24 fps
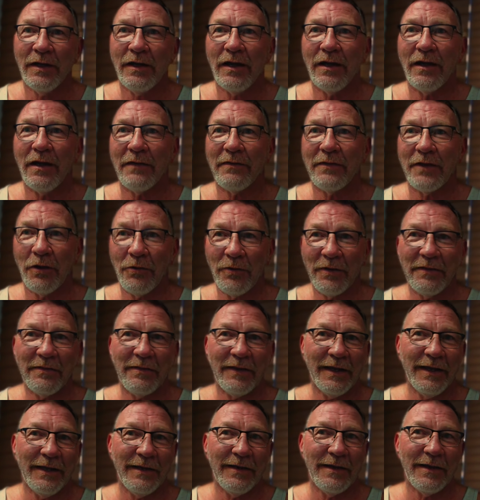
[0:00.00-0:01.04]
The only
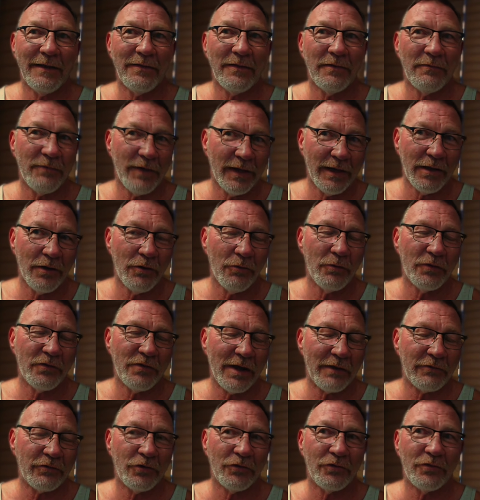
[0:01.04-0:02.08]
thing he did in the video was
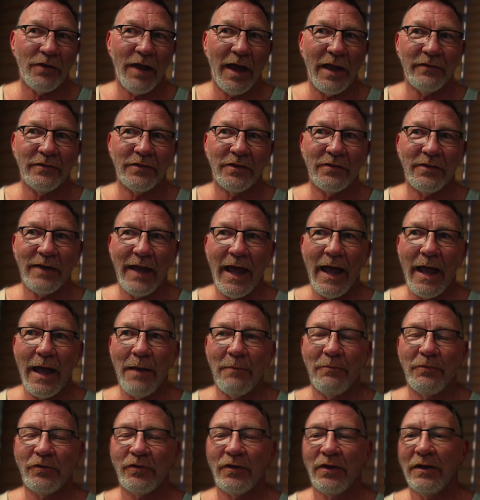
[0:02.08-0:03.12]
exercise his
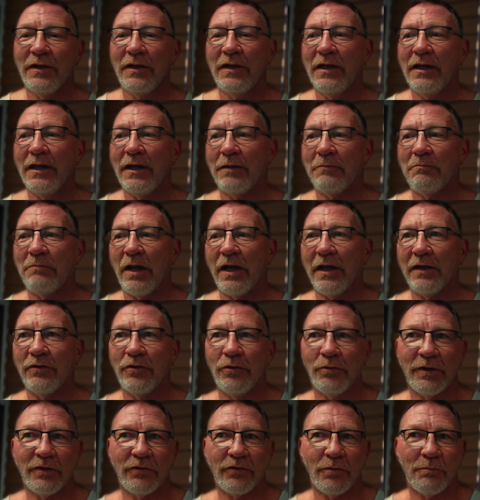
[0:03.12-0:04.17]
abs, and by
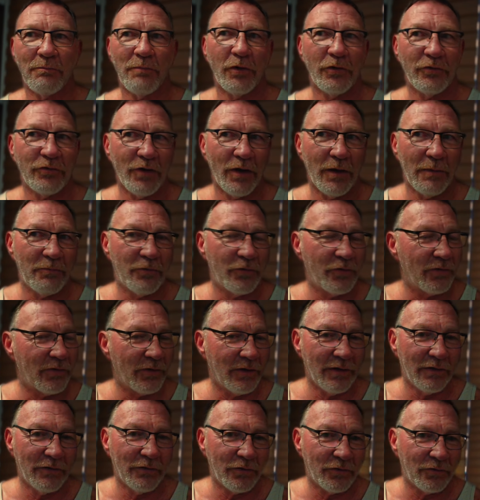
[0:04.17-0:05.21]
doing some push-ups,
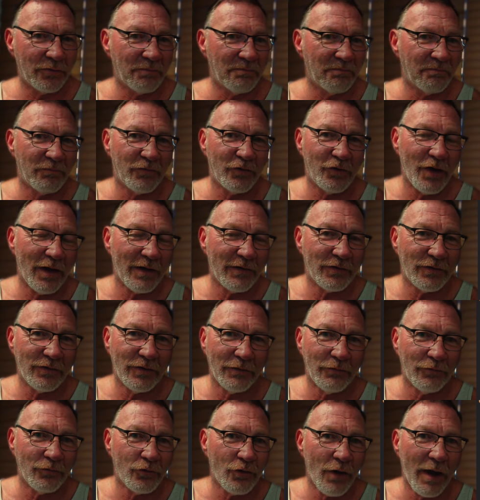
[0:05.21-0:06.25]
his chest
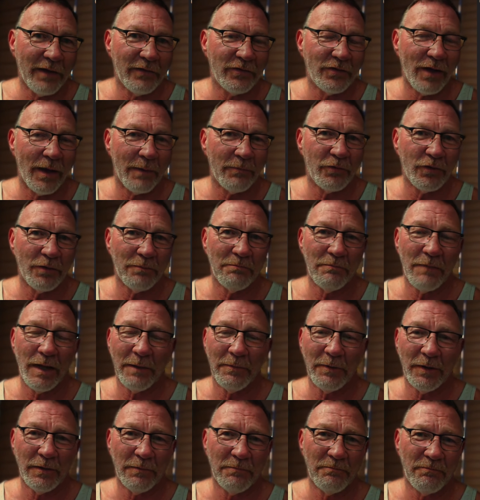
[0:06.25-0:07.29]
and triceps, and
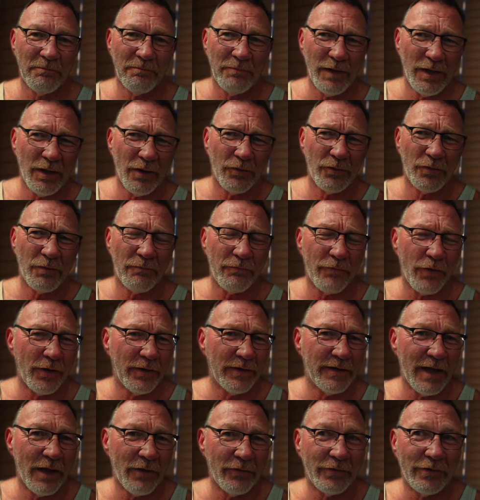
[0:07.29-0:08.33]
maybe, you know, some
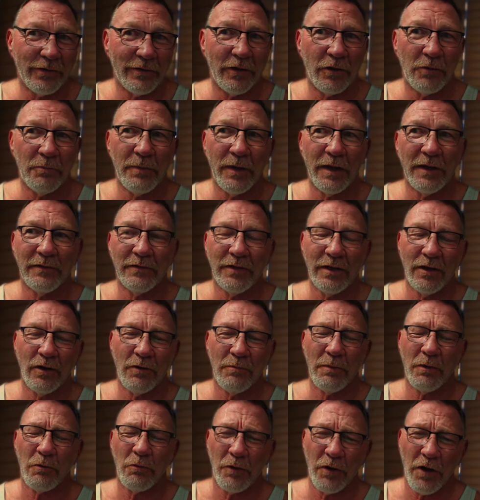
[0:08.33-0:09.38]
front delts a little bit, you know,
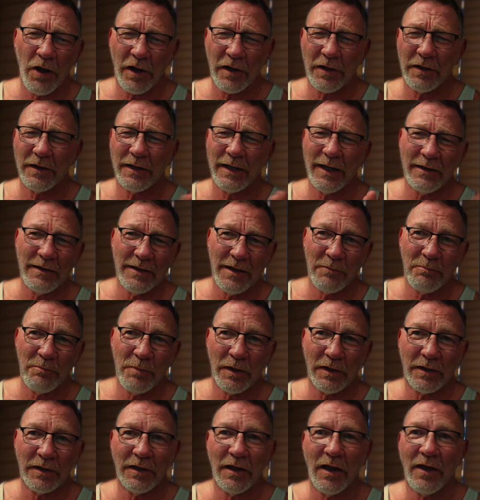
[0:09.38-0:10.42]
but we're not going to get
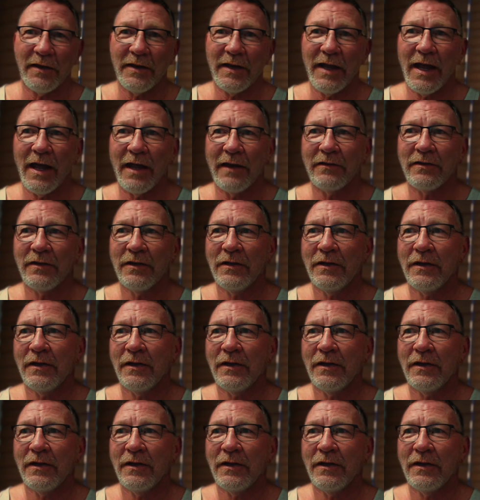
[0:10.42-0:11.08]
nitpicky on that.